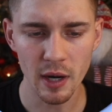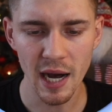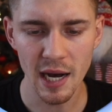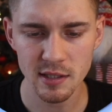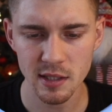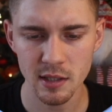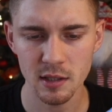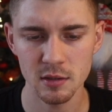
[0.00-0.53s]

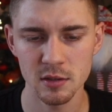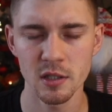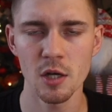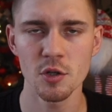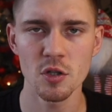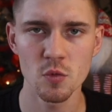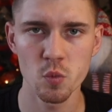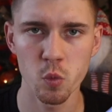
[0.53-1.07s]
articles, not
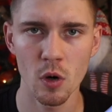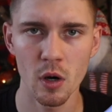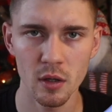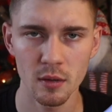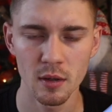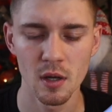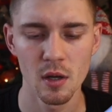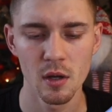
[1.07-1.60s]
just
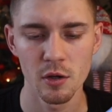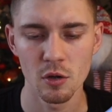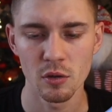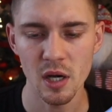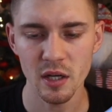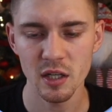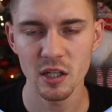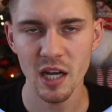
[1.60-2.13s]
one. You're
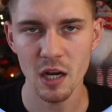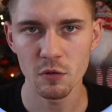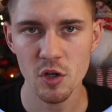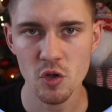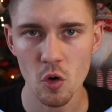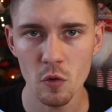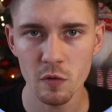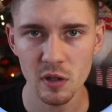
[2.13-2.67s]
not going to get
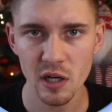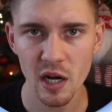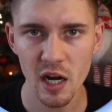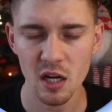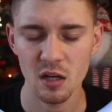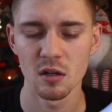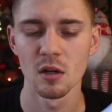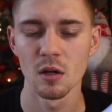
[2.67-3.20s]
rich
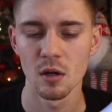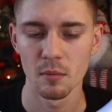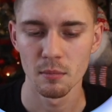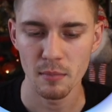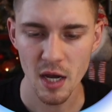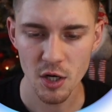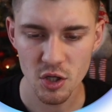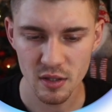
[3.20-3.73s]
overnight.
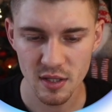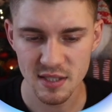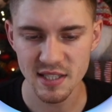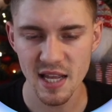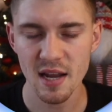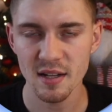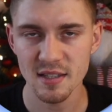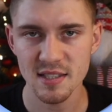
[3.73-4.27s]
Make sure to
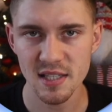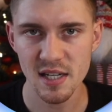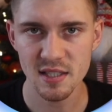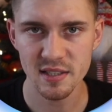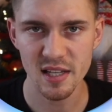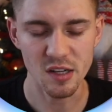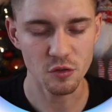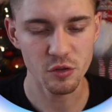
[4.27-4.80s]
stay
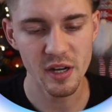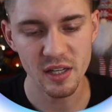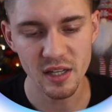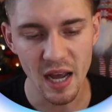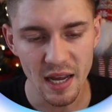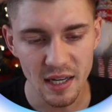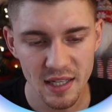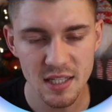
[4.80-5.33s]
consistent, create
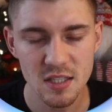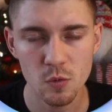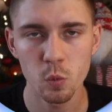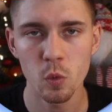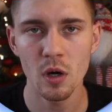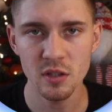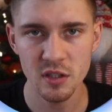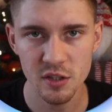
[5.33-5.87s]
at least
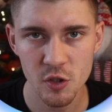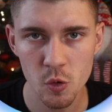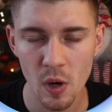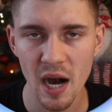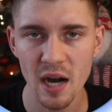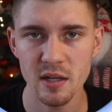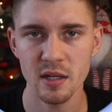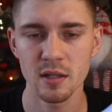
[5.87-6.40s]
1 to 2
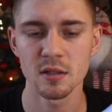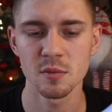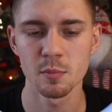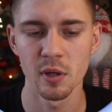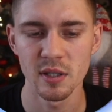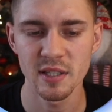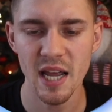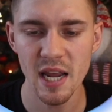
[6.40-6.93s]
articles
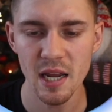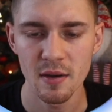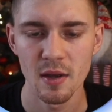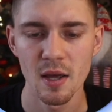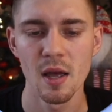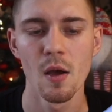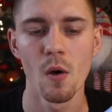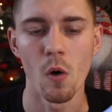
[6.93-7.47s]
per day.
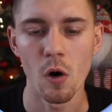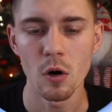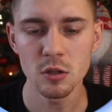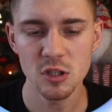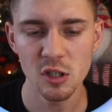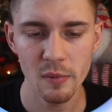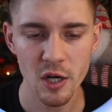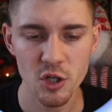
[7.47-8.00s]

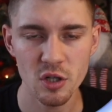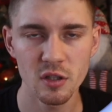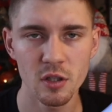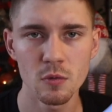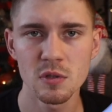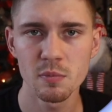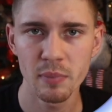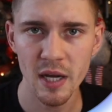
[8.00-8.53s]
Also make sure to
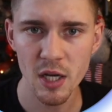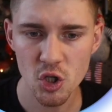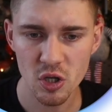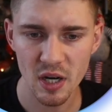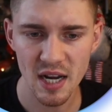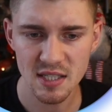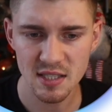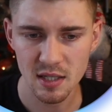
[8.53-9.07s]
use
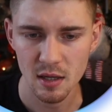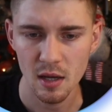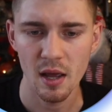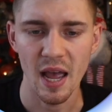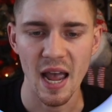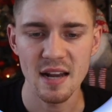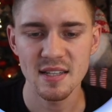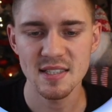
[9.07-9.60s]
Pinterest
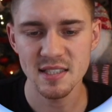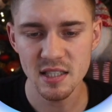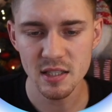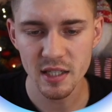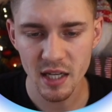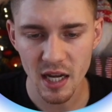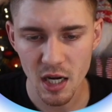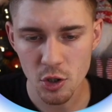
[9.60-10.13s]
and the
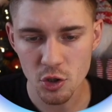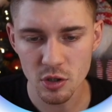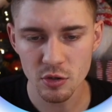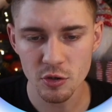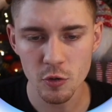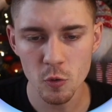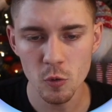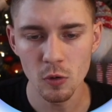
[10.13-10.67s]
syndication
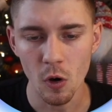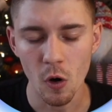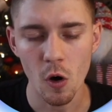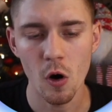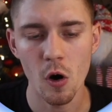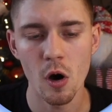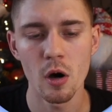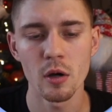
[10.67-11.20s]
tool
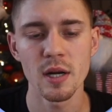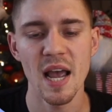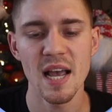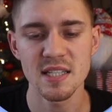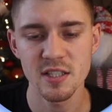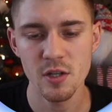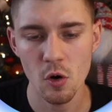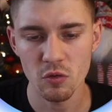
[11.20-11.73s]
on
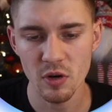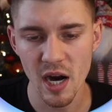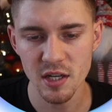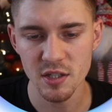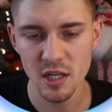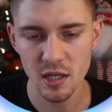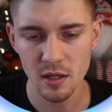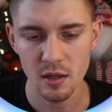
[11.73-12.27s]
SEO
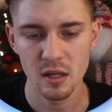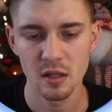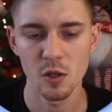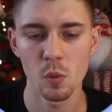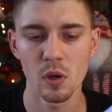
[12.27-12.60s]
writing, the